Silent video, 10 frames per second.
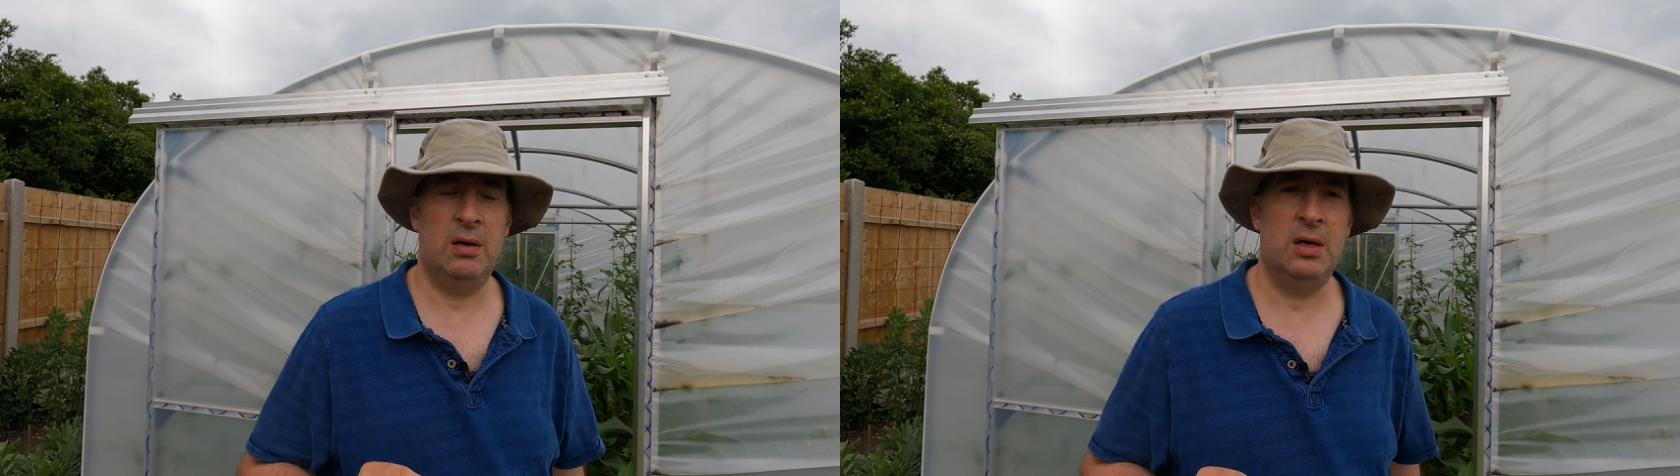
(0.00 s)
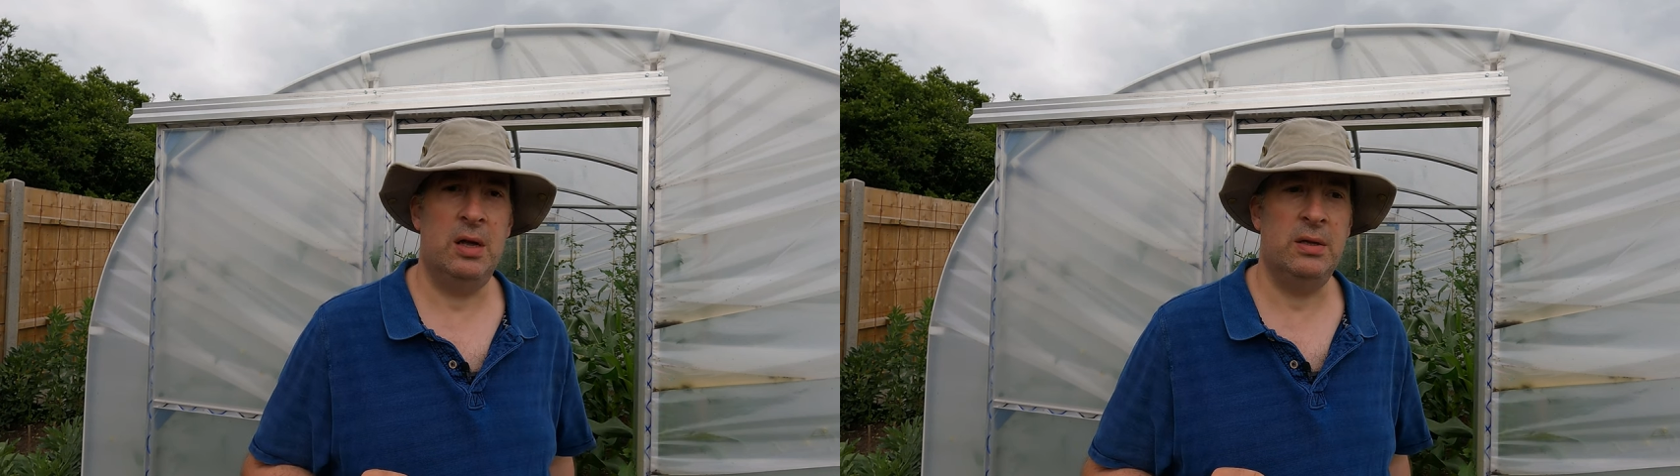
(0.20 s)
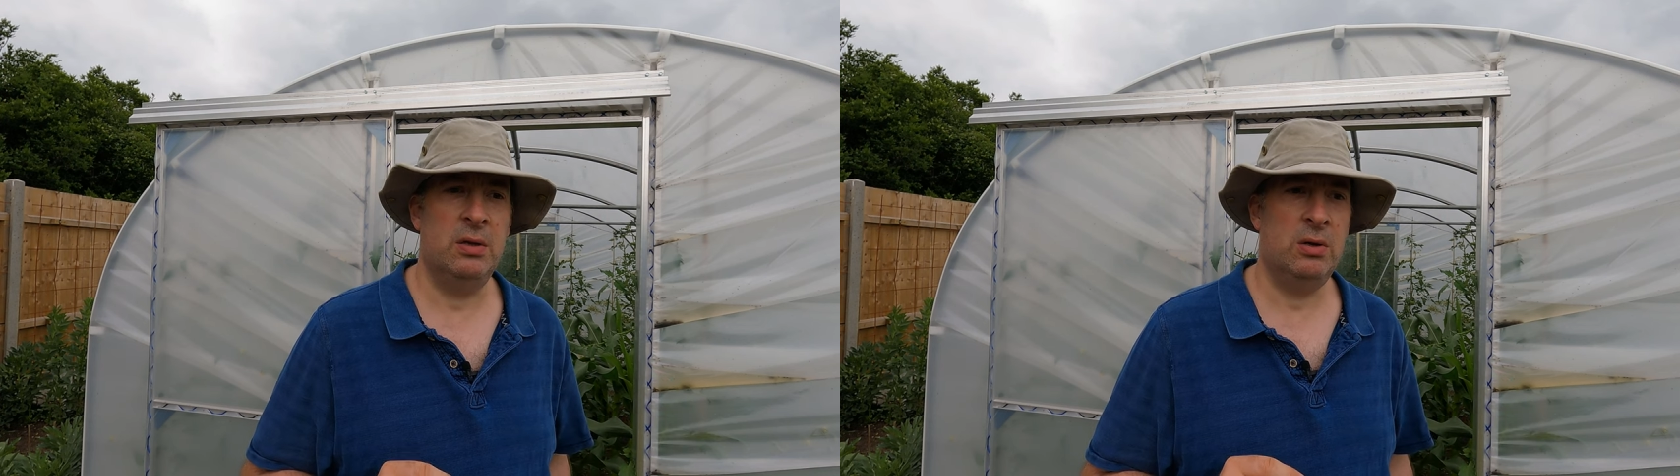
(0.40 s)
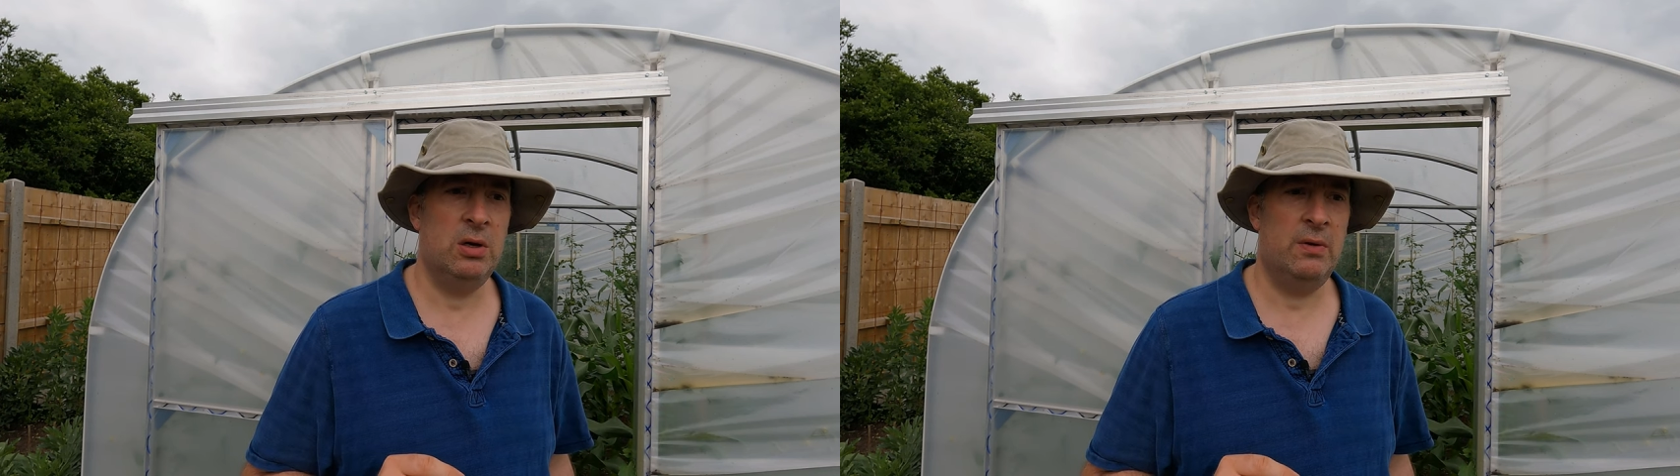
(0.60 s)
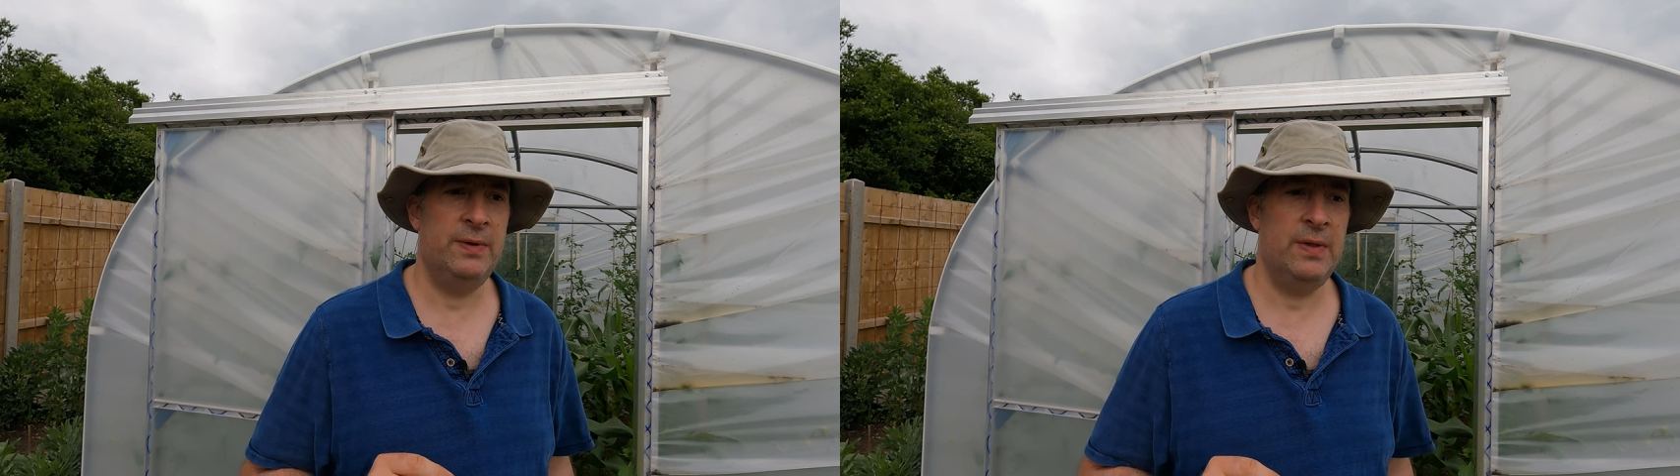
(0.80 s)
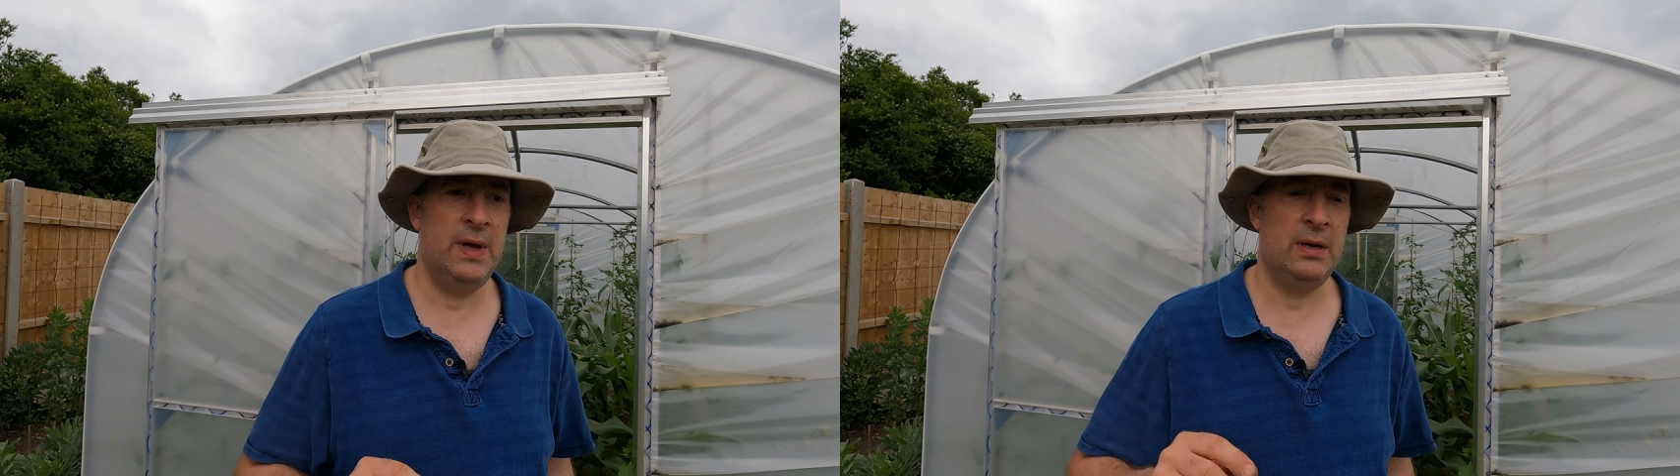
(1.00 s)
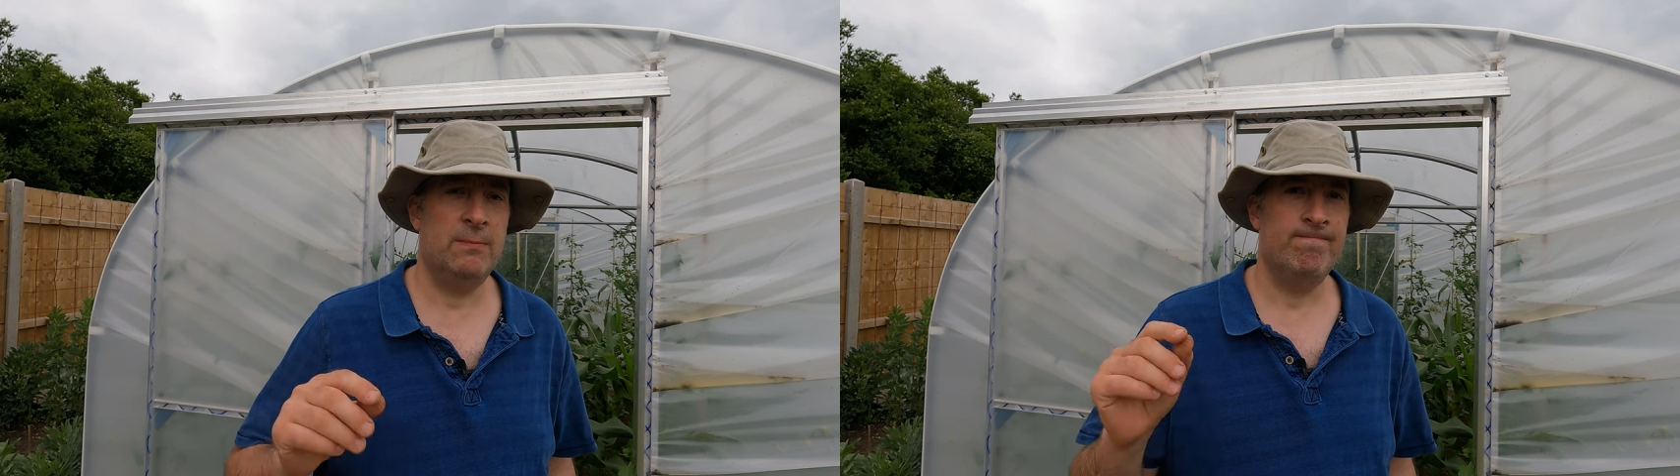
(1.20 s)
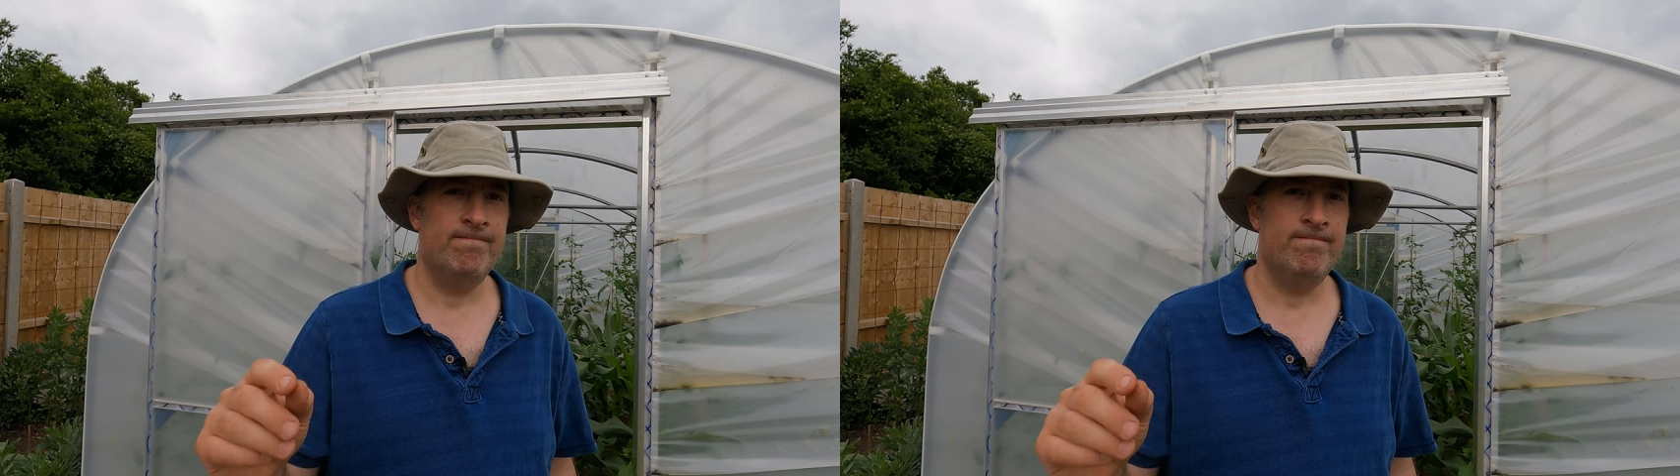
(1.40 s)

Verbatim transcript: I like the look of and think,